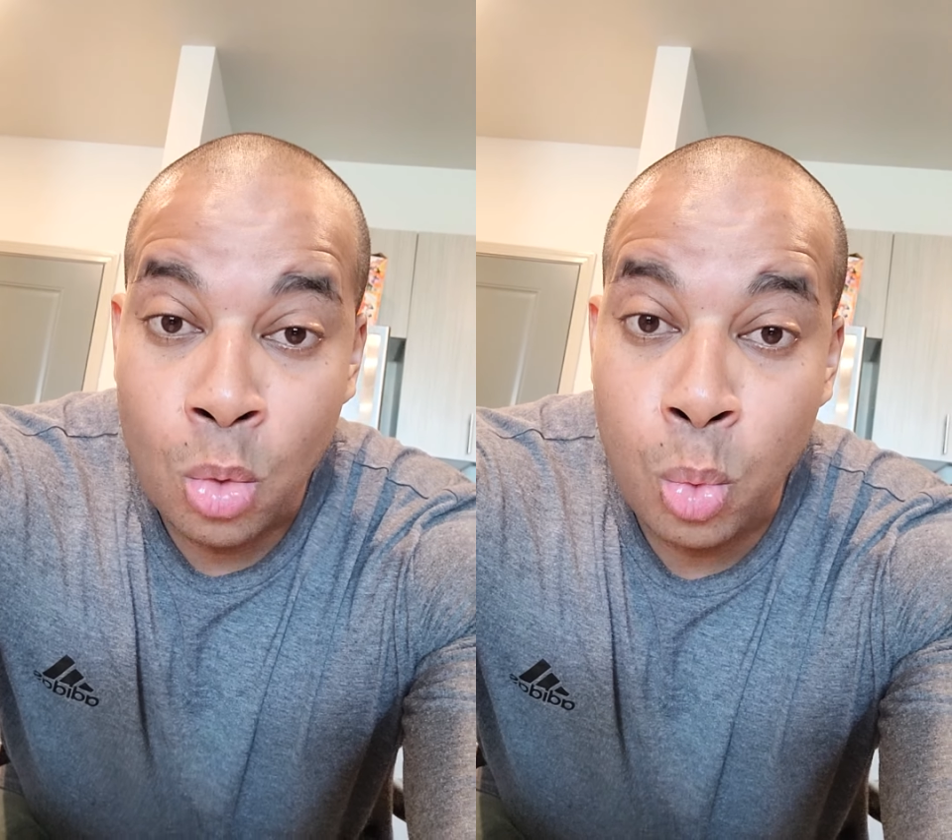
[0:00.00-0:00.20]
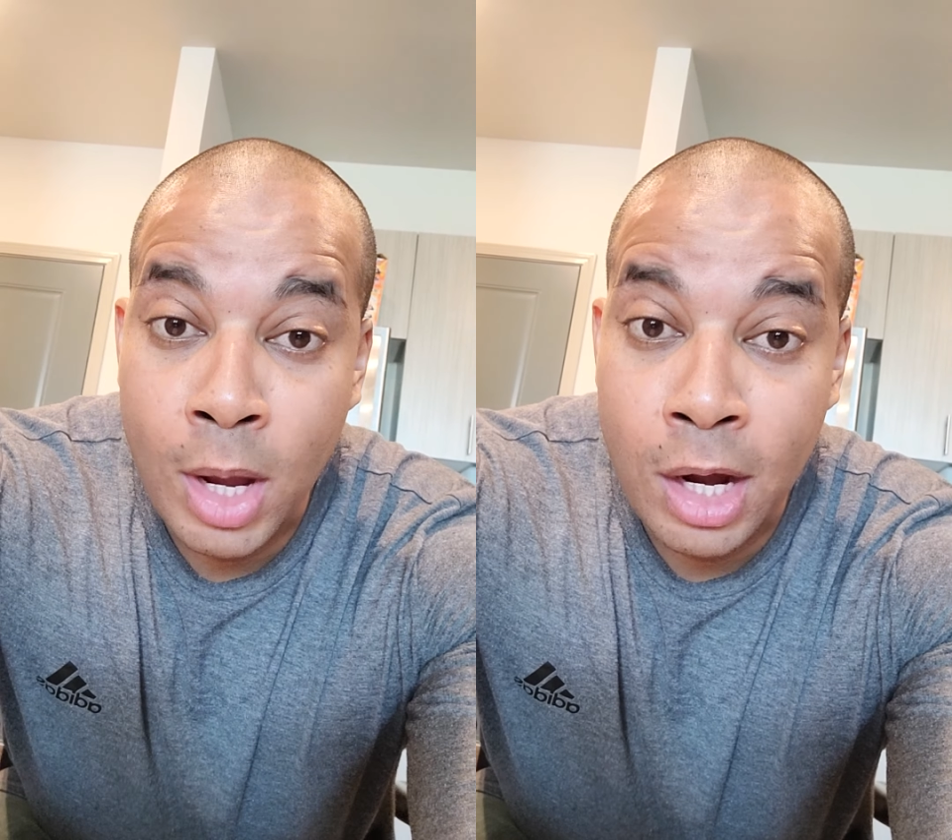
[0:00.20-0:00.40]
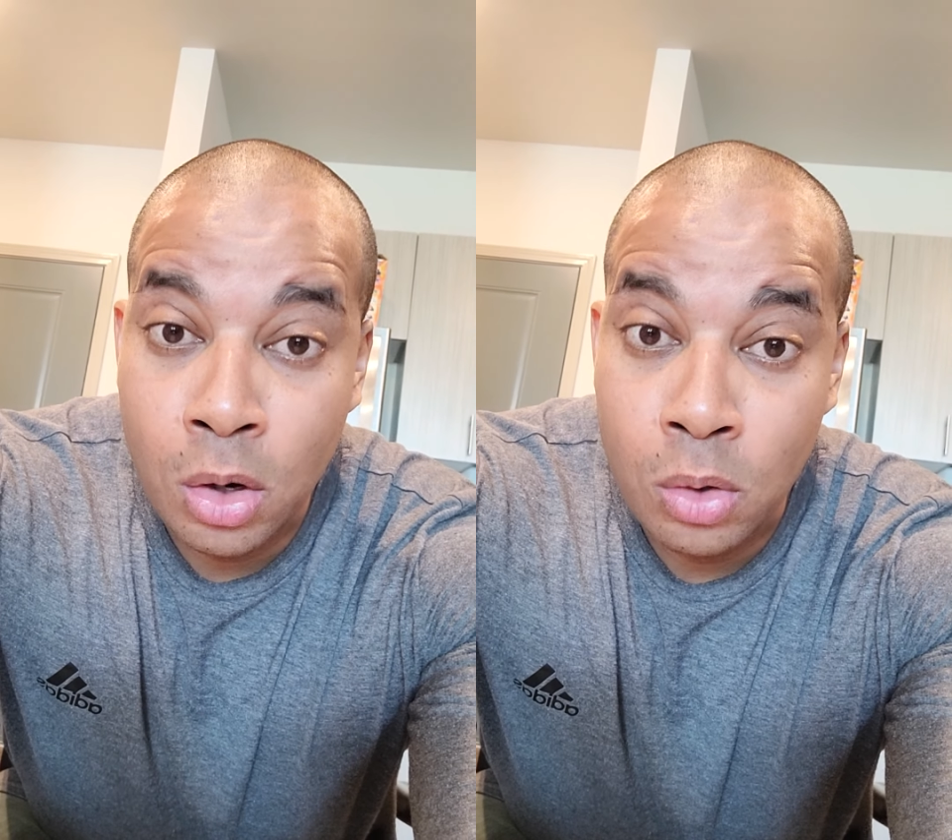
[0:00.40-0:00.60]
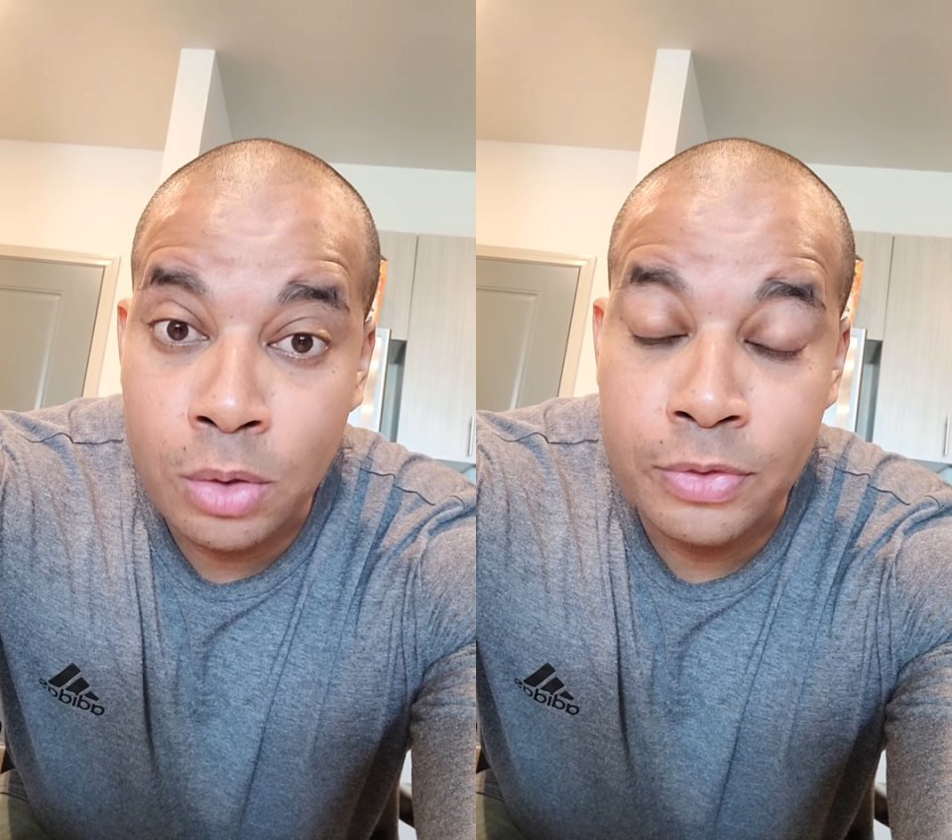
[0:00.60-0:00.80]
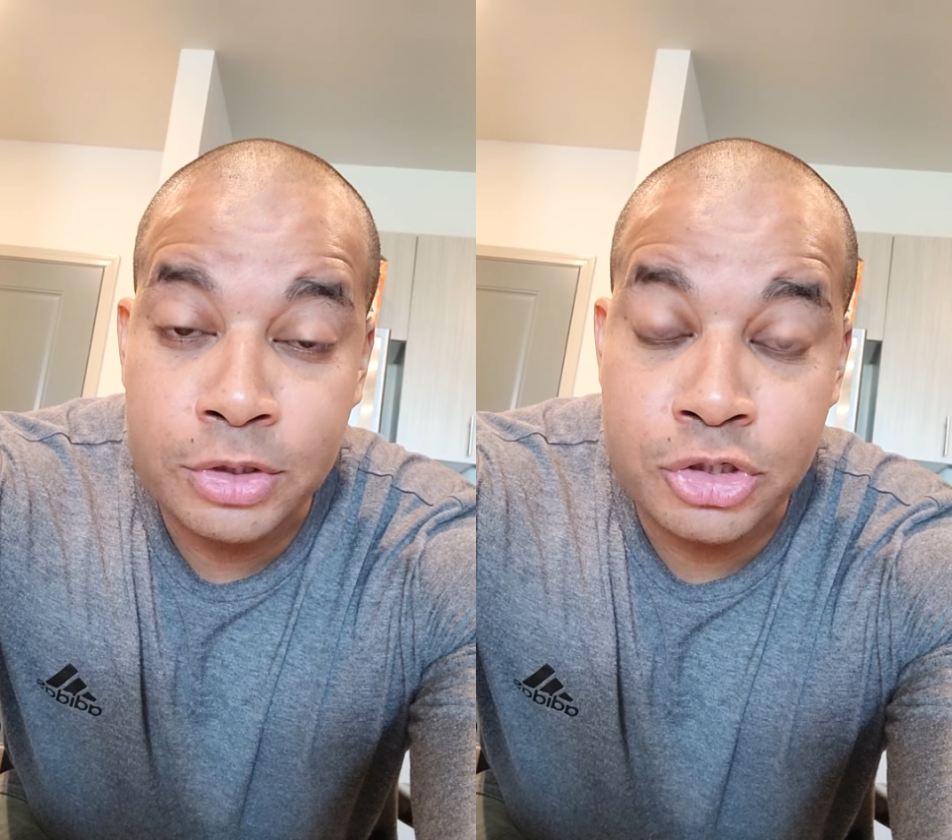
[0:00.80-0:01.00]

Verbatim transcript: Well, the